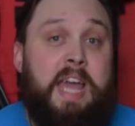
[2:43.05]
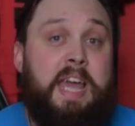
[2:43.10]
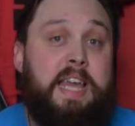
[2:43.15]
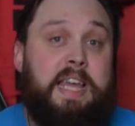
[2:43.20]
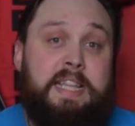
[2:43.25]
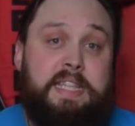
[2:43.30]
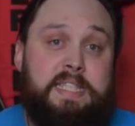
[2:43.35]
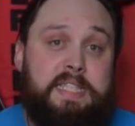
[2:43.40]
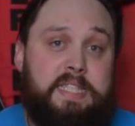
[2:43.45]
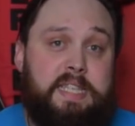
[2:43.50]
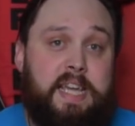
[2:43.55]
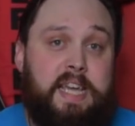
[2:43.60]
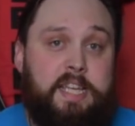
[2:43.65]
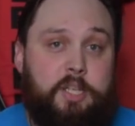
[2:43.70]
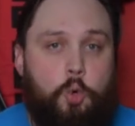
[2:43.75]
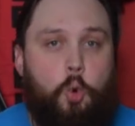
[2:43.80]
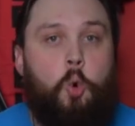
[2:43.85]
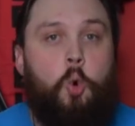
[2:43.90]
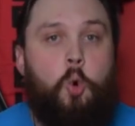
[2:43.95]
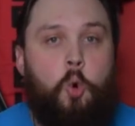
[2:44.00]
instead
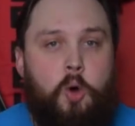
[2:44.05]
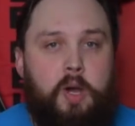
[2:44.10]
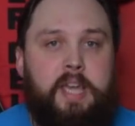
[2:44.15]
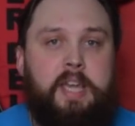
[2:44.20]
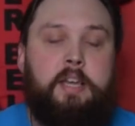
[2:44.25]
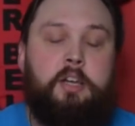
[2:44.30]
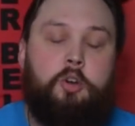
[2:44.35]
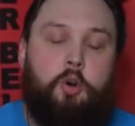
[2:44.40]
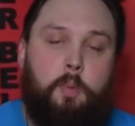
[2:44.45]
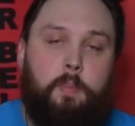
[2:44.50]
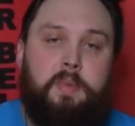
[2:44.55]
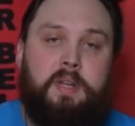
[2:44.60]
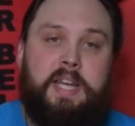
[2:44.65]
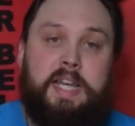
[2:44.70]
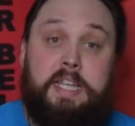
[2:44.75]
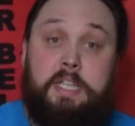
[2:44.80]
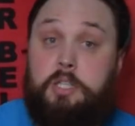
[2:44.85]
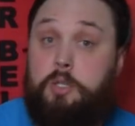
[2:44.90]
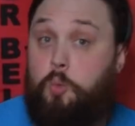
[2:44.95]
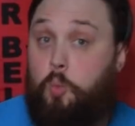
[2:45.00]
or in
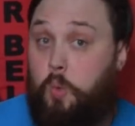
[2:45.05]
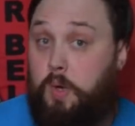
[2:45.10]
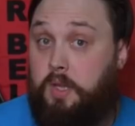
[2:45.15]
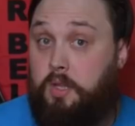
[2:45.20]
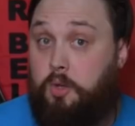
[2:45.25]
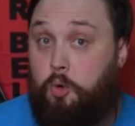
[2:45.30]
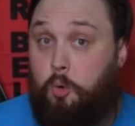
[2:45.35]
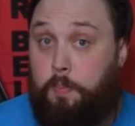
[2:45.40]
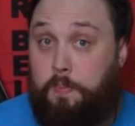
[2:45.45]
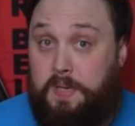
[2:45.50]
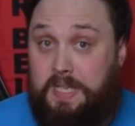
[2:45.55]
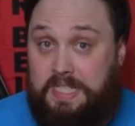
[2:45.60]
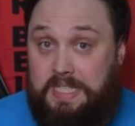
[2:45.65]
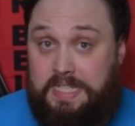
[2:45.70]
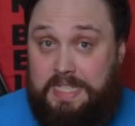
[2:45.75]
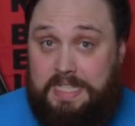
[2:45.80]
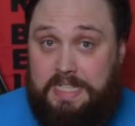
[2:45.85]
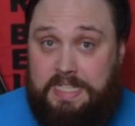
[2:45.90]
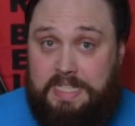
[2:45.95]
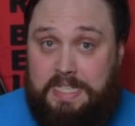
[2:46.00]
combination with your
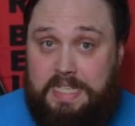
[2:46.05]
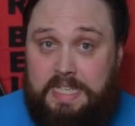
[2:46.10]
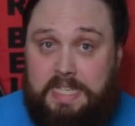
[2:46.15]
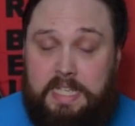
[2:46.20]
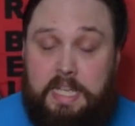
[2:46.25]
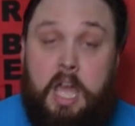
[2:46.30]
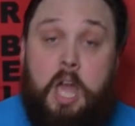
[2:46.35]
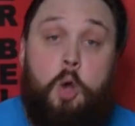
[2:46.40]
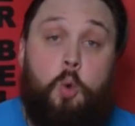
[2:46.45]
BCD,